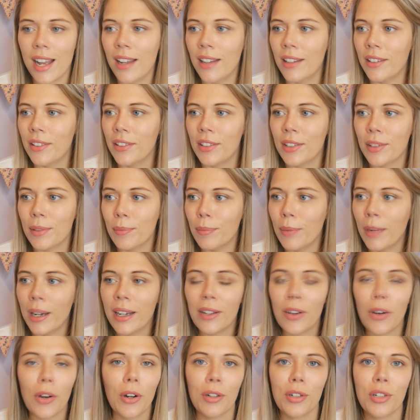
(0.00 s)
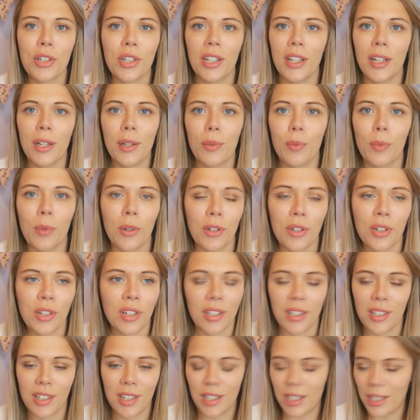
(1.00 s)
and my gosh, it was
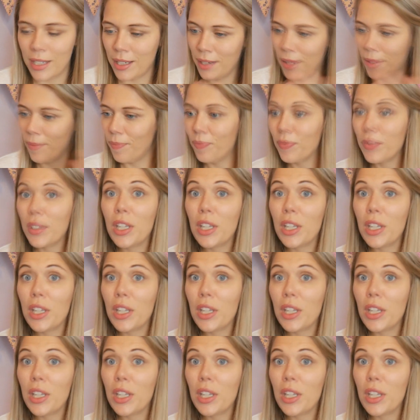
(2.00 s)
just...